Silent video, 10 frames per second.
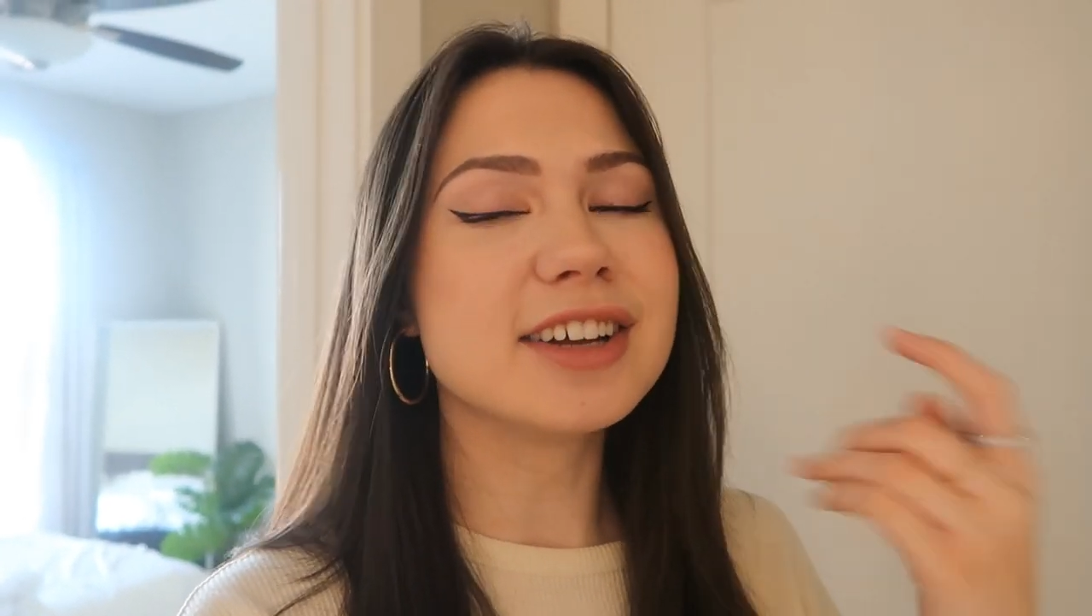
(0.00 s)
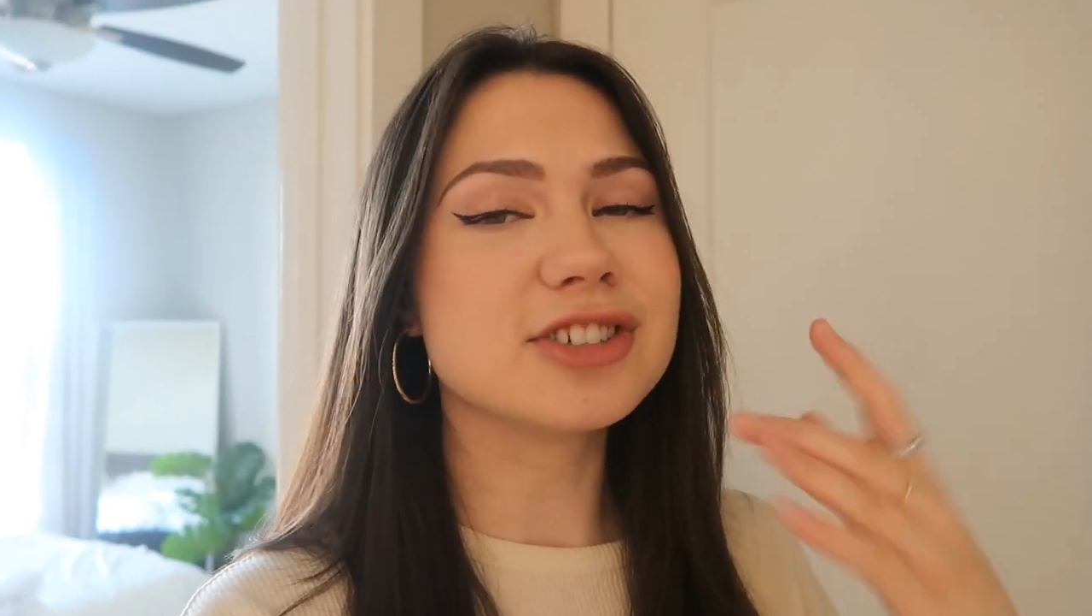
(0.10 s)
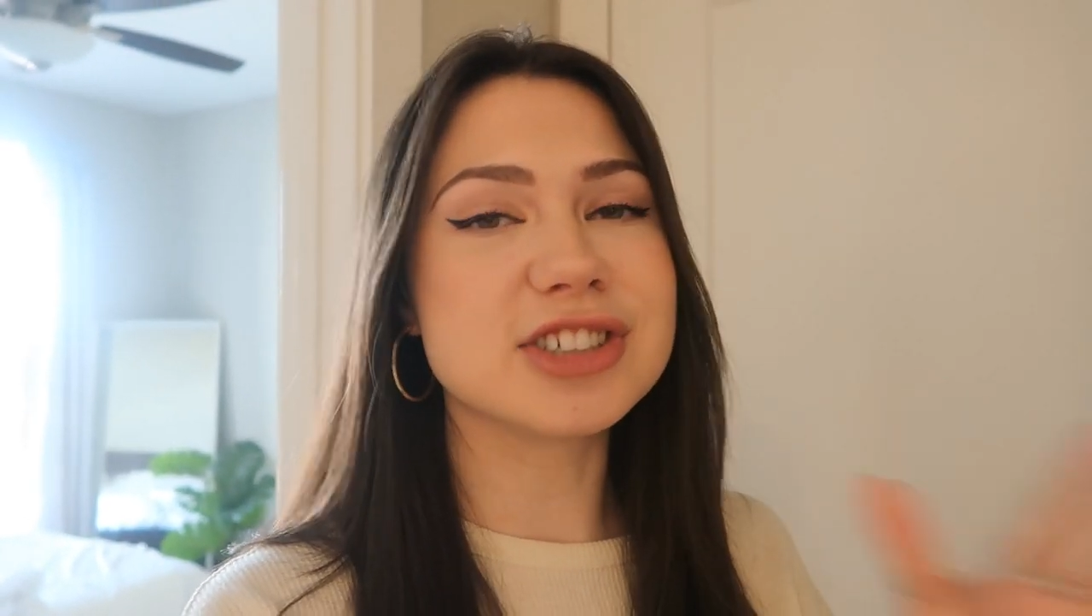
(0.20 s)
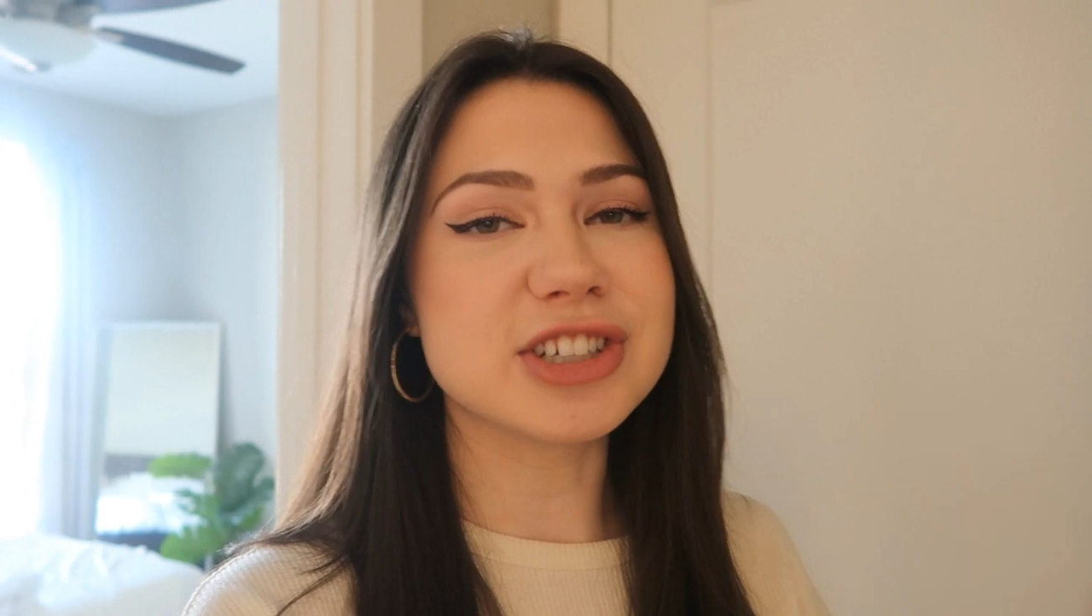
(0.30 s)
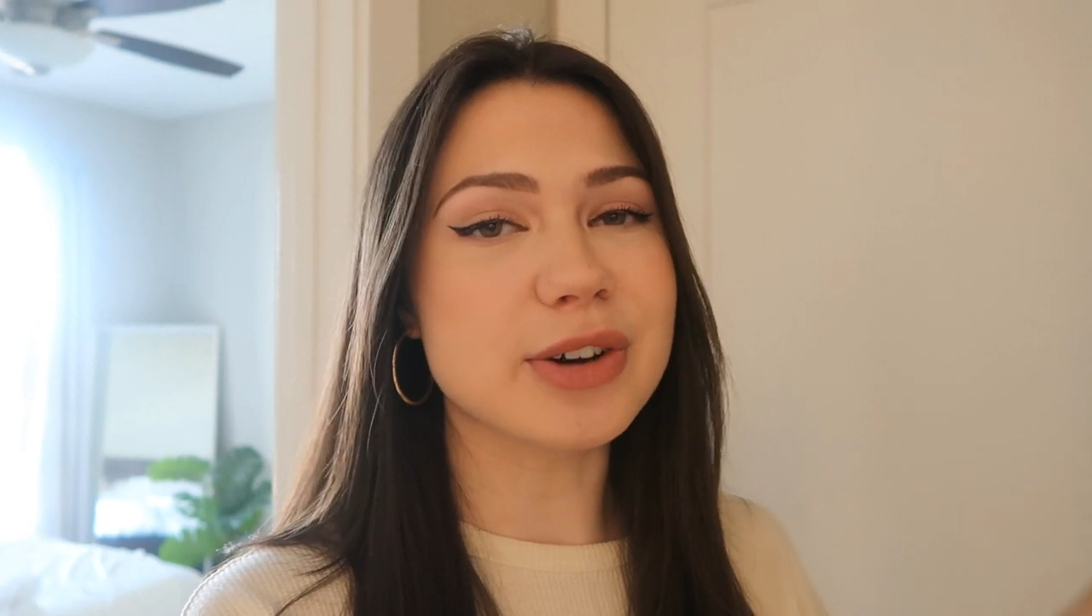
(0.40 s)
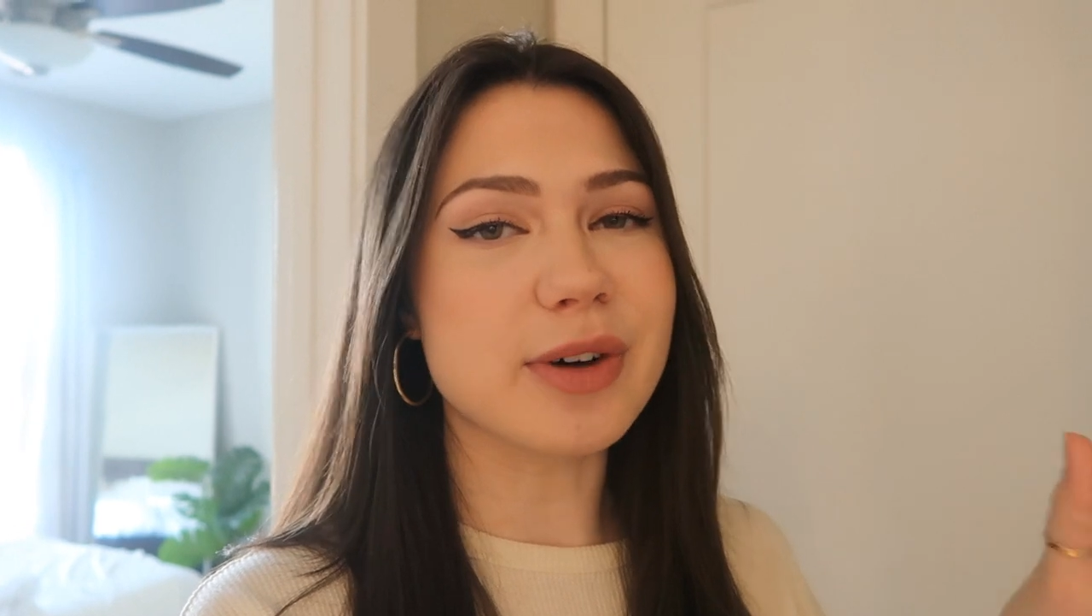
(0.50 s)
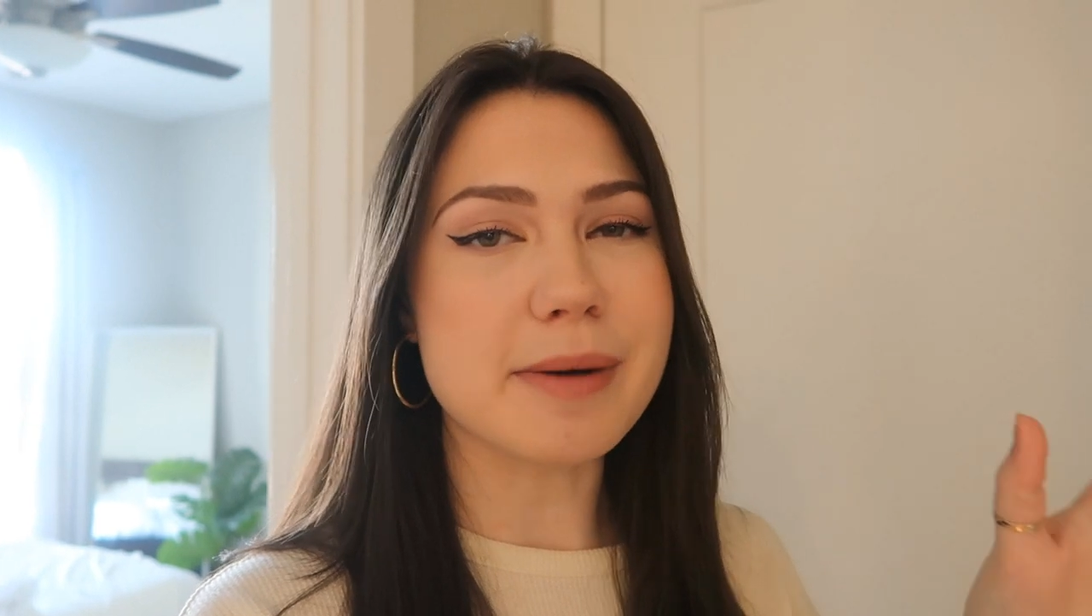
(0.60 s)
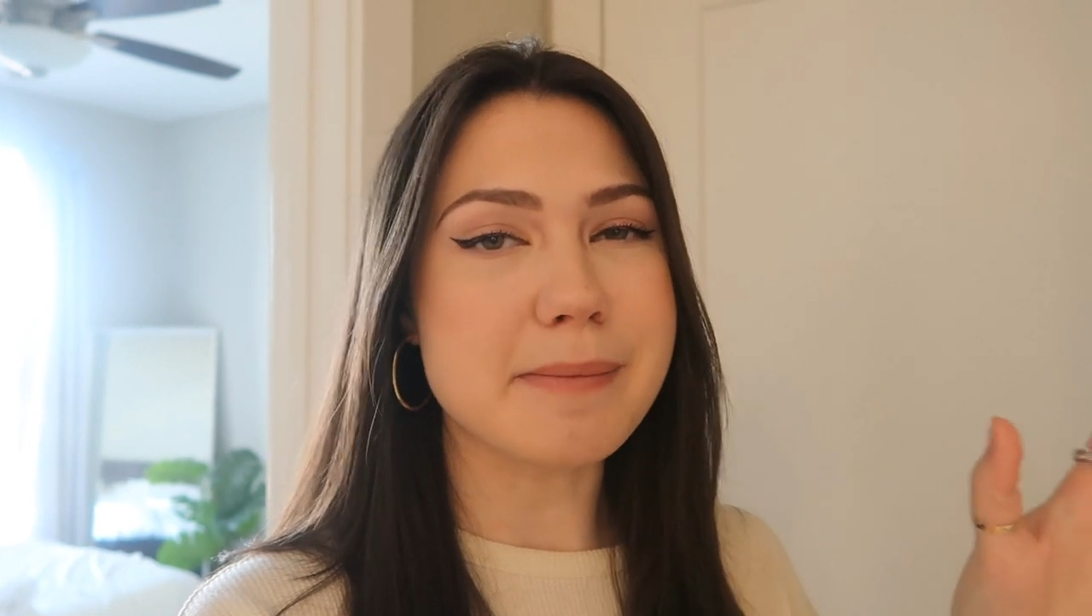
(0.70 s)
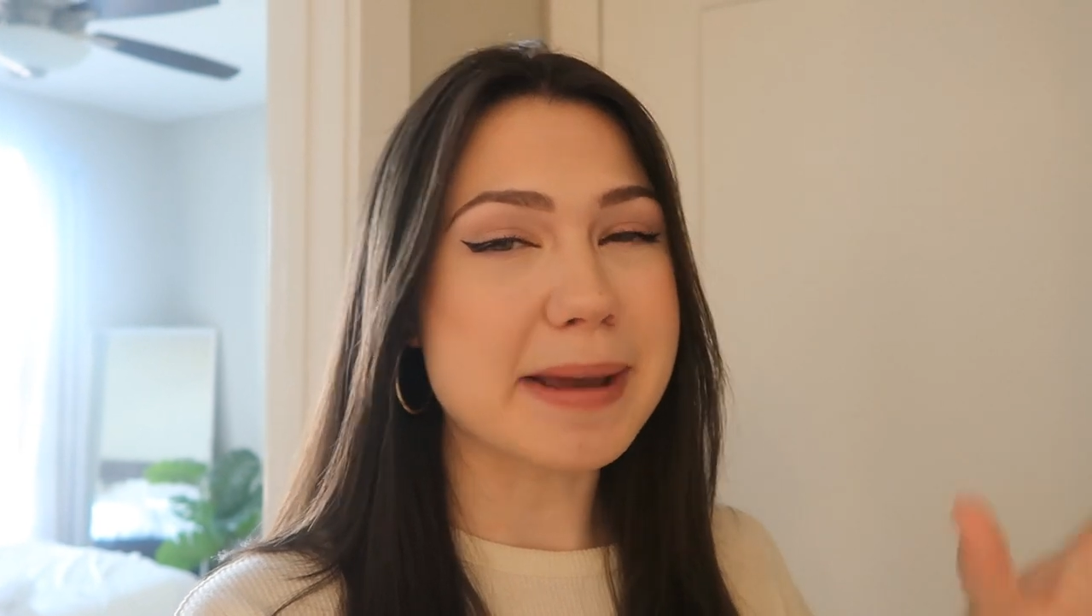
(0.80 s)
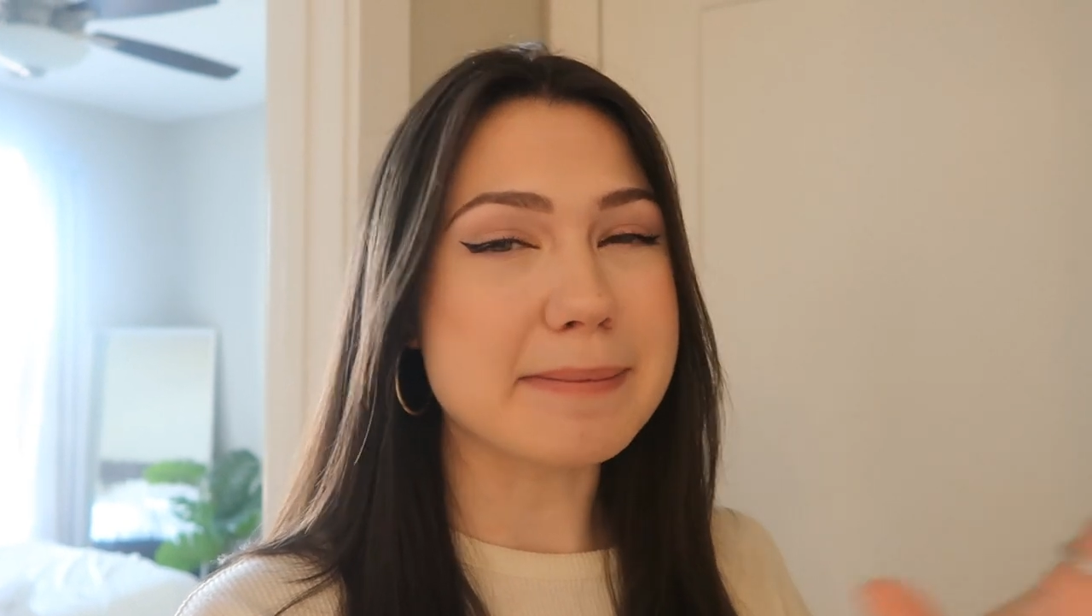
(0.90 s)
to do
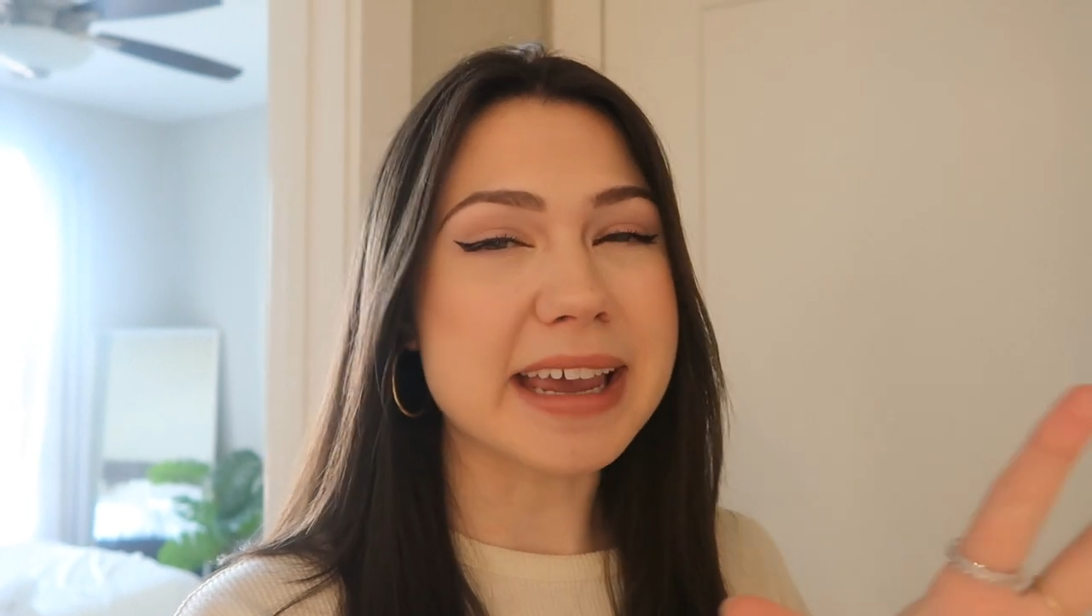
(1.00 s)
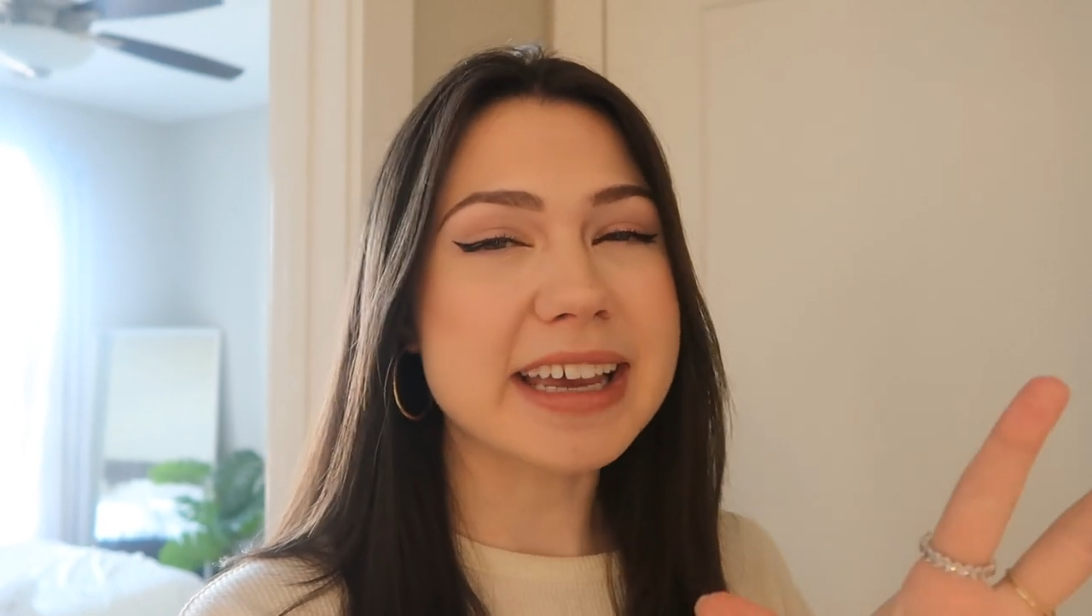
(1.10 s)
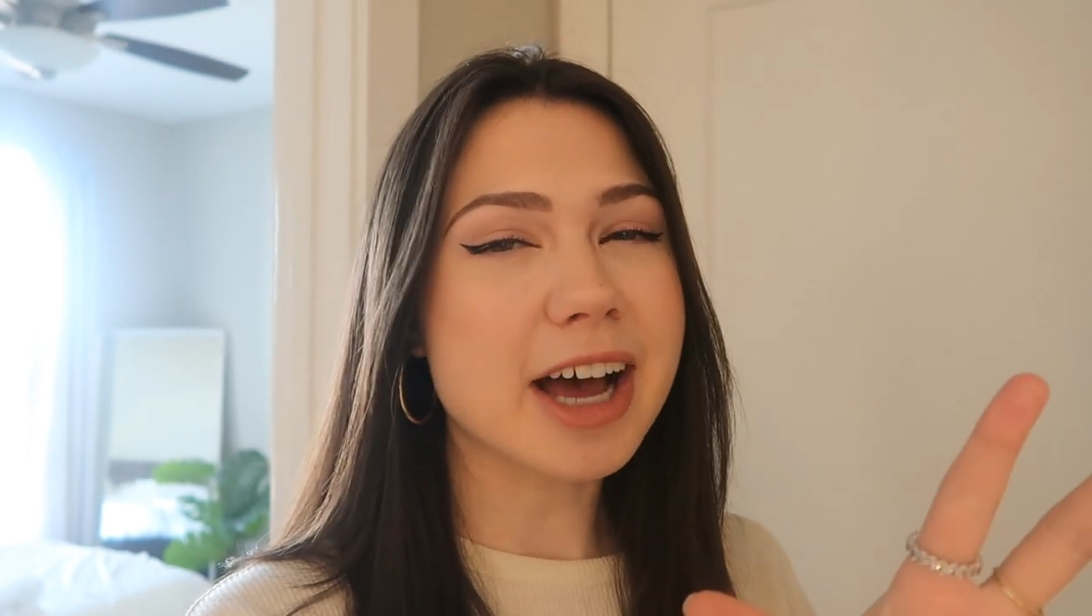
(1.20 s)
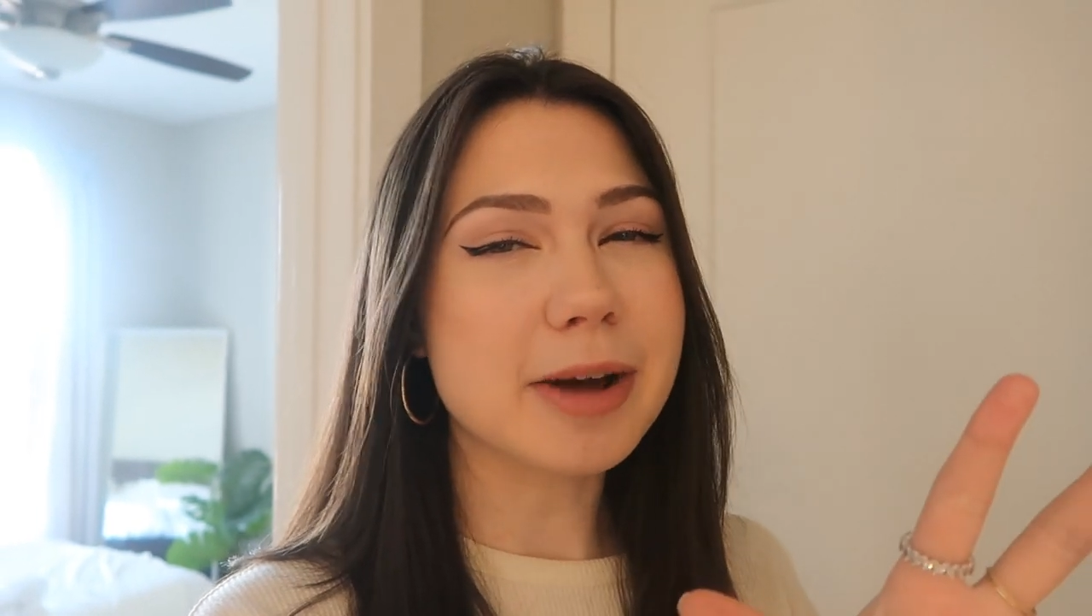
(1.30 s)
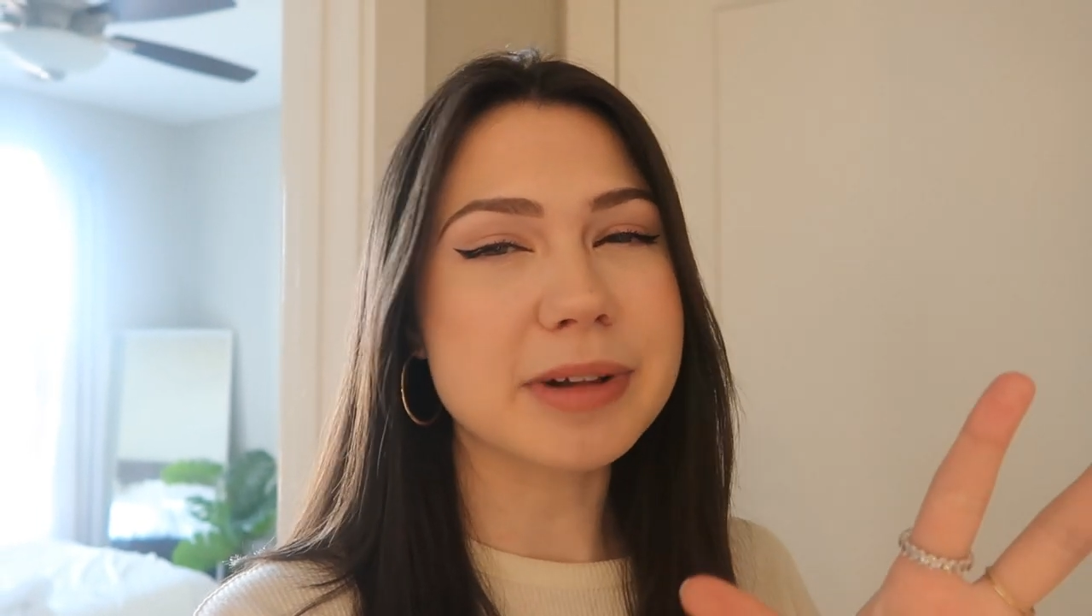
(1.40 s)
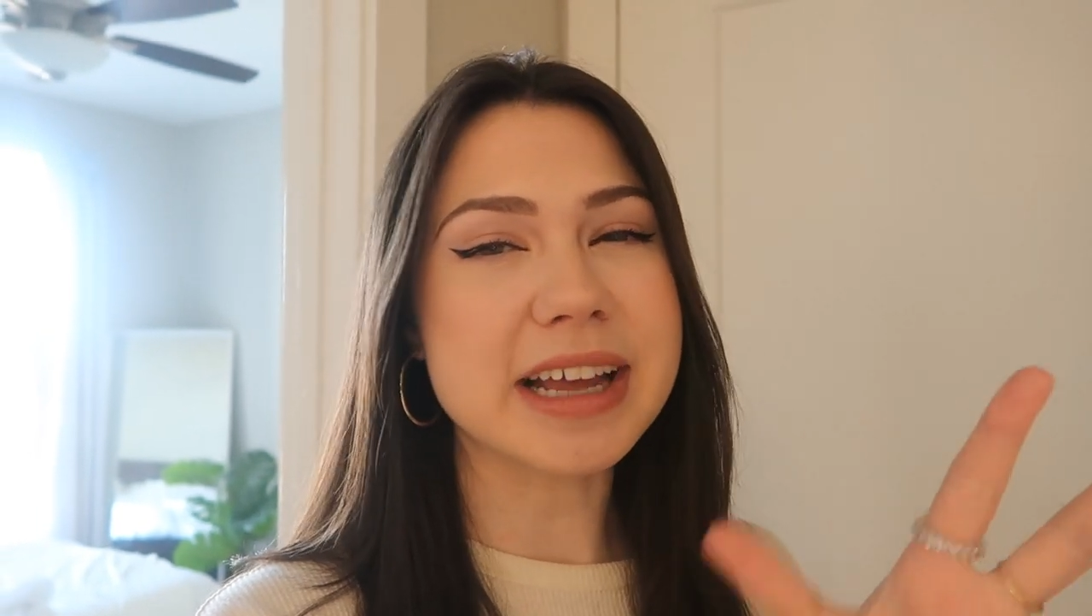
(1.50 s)
my makeup.